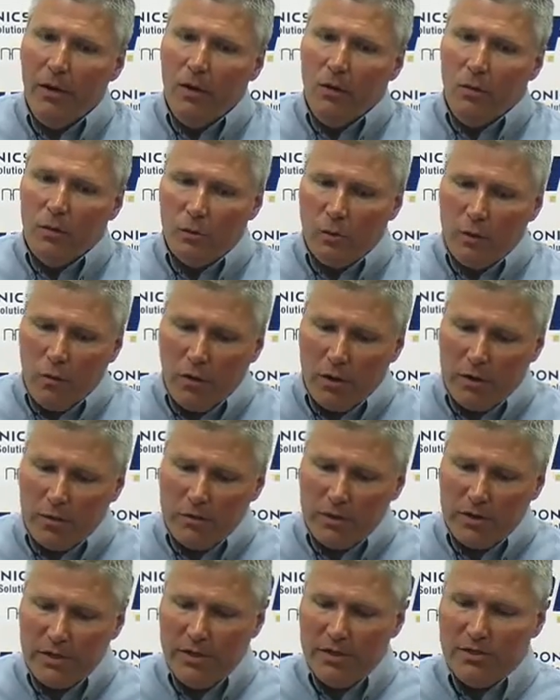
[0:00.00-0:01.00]
When we work
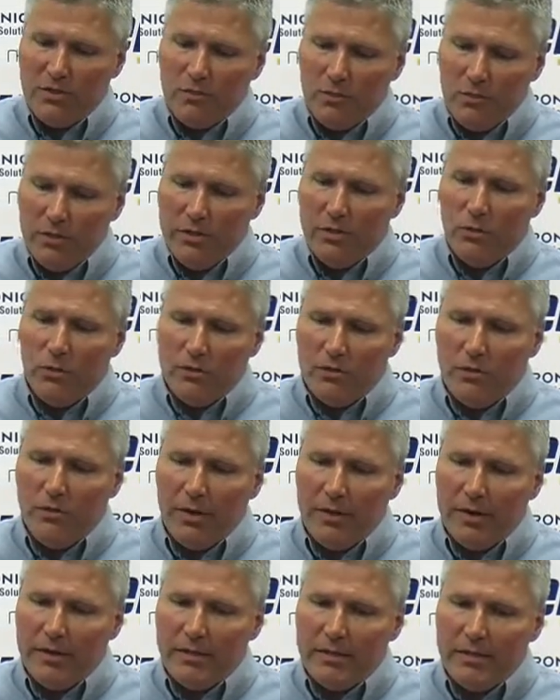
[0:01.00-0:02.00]
with a customer in North
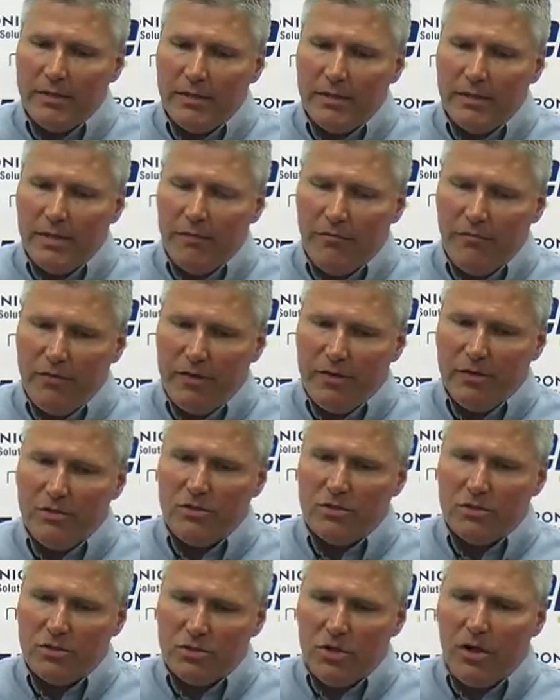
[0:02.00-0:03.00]
America, if it
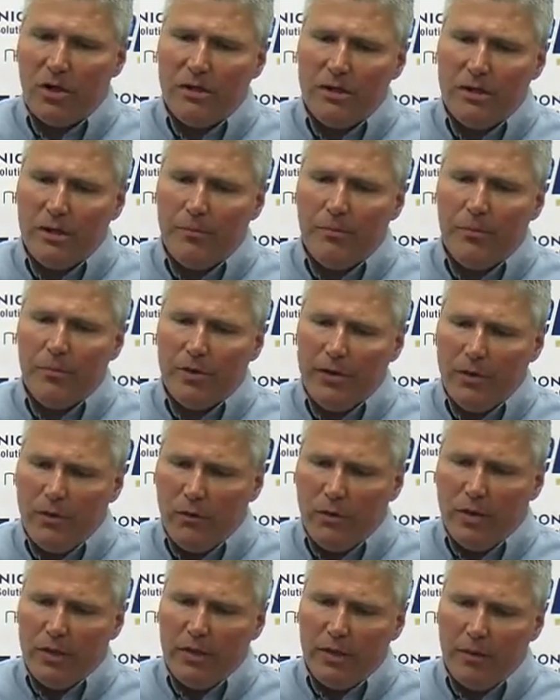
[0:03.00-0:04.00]
is a startup or an
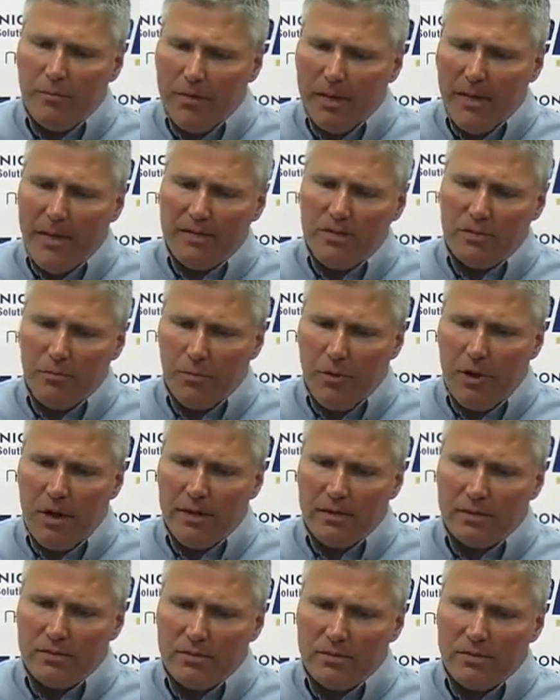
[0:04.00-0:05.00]
OEM that has a
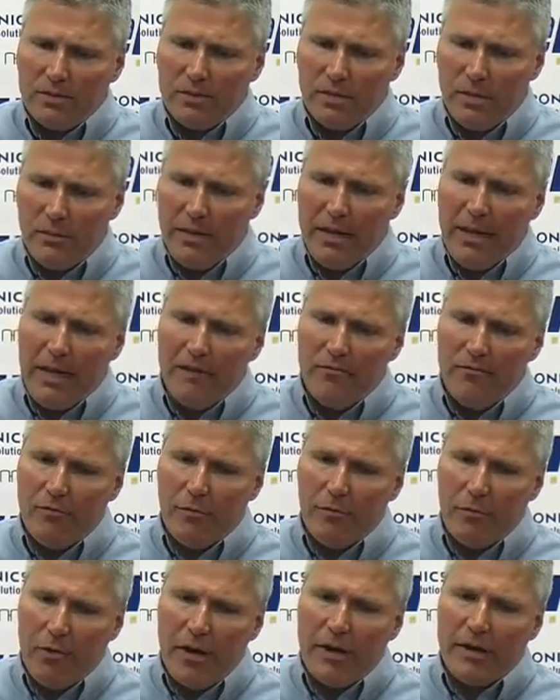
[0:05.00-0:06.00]
product coming out of a
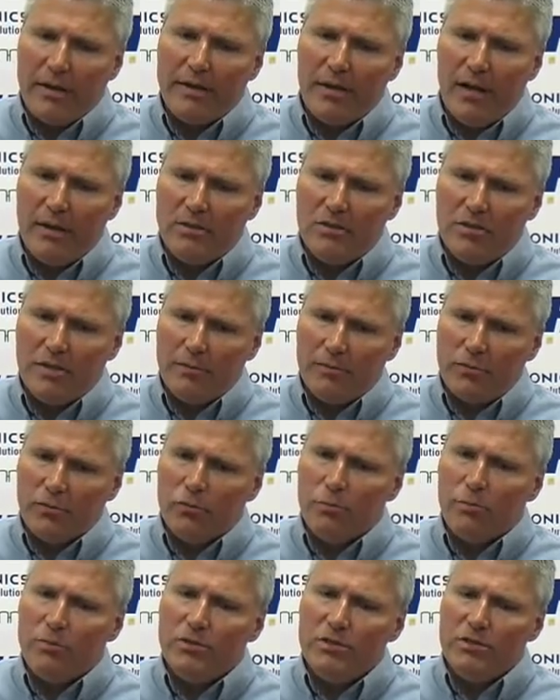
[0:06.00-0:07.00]
product concept
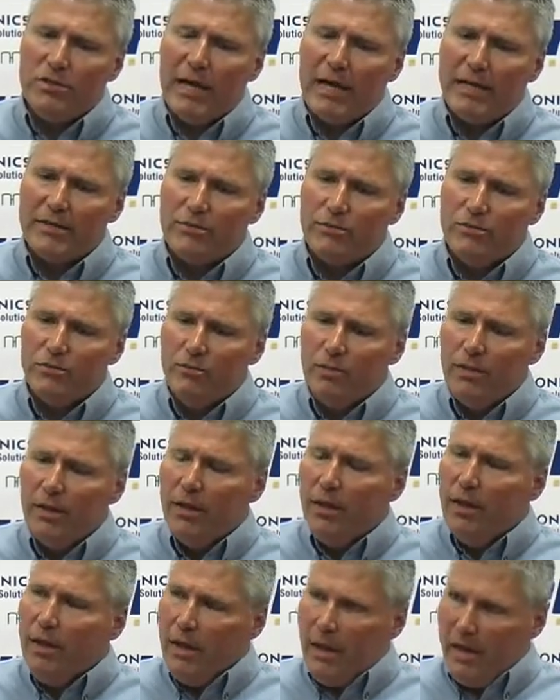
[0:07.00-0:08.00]
group or design group,
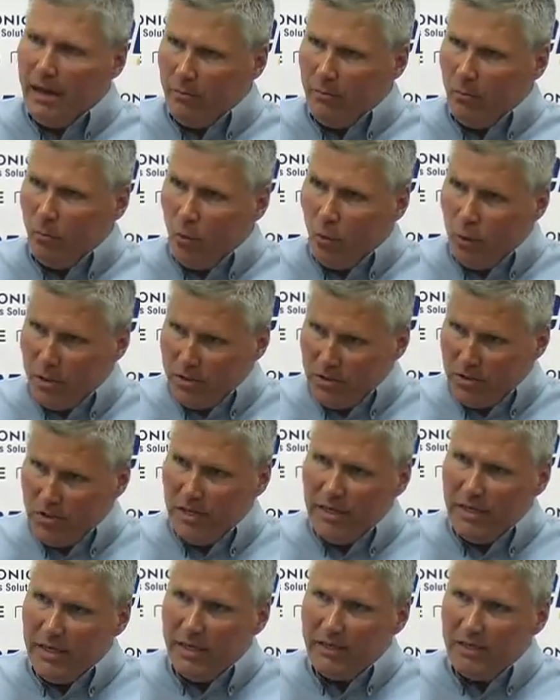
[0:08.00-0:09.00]
and we're
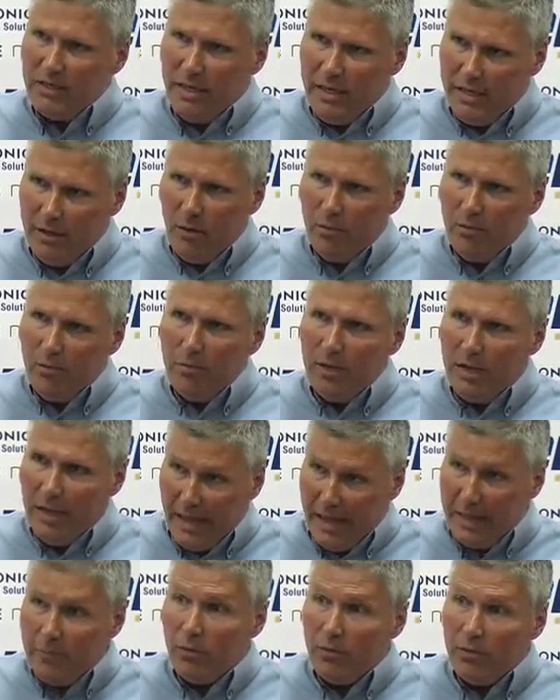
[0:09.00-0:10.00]
seeking to help
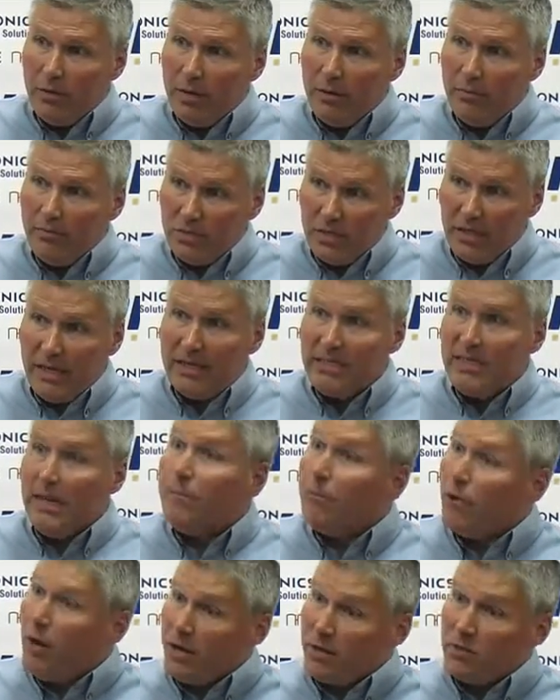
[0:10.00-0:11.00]
enable them to get
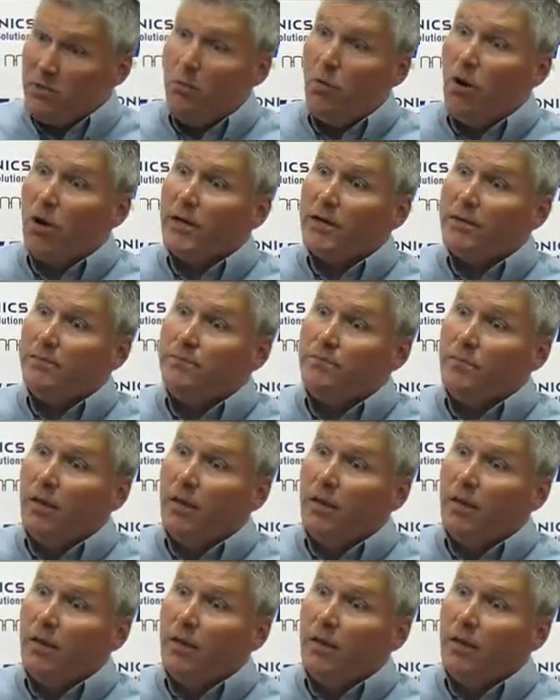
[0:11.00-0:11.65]
that product to market,